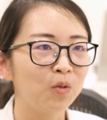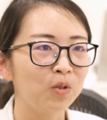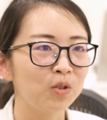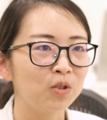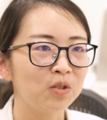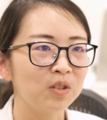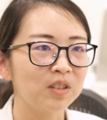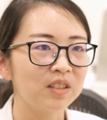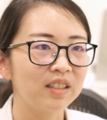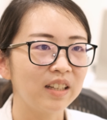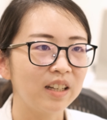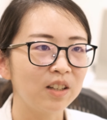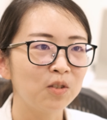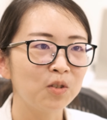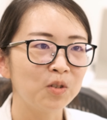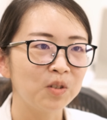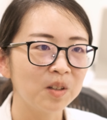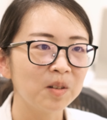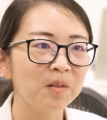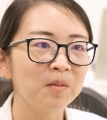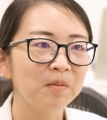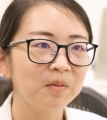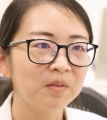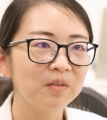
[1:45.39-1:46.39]
what you say to
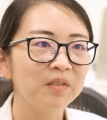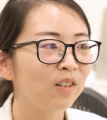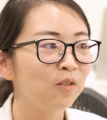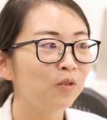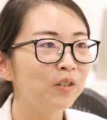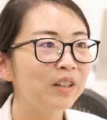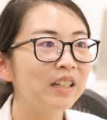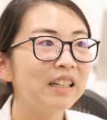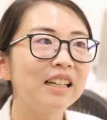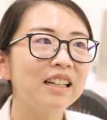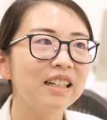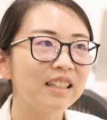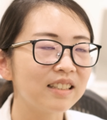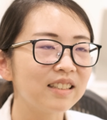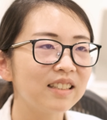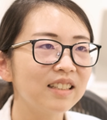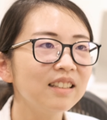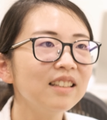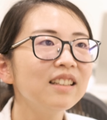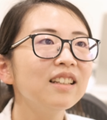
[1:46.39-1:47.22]
them and really listen.